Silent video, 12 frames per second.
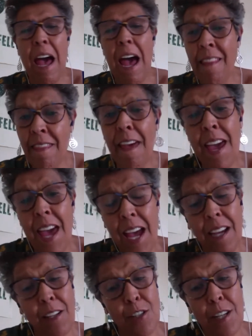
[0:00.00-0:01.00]
And they
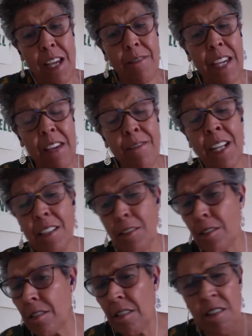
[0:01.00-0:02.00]
actually have given
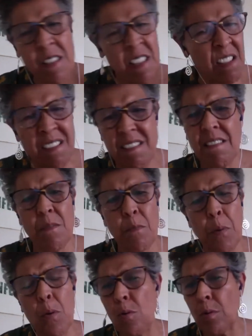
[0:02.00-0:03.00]
us consistent
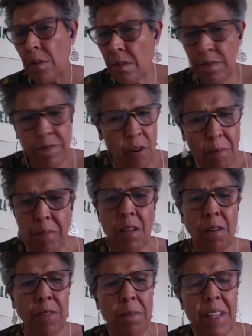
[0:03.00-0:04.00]
support from, you
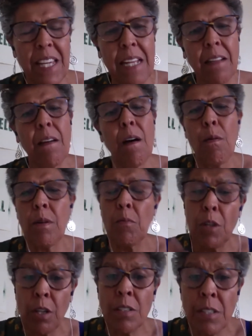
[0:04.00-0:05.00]
know, from the get-go, and
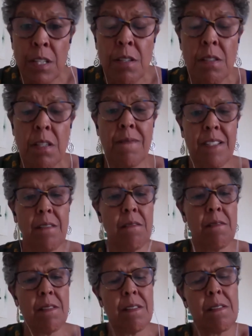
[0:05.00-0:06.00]
will continue to give us
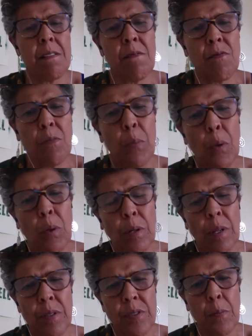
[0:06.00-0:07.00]
consistent
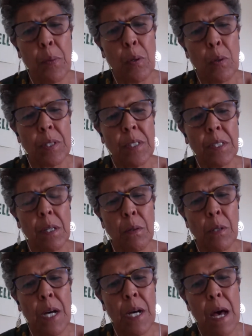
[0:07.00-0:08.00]
support.
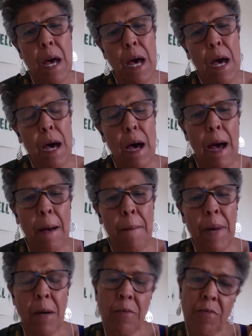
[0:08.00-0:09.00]
So
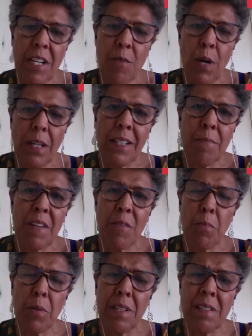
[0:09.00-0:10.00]
I would really welcome
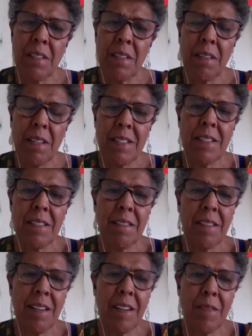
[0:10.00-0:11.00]
everybody. It is
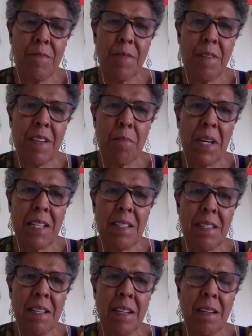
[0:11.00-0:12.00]
a very
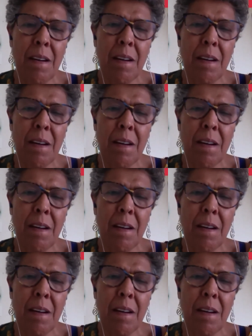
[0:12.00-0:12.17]
amazing.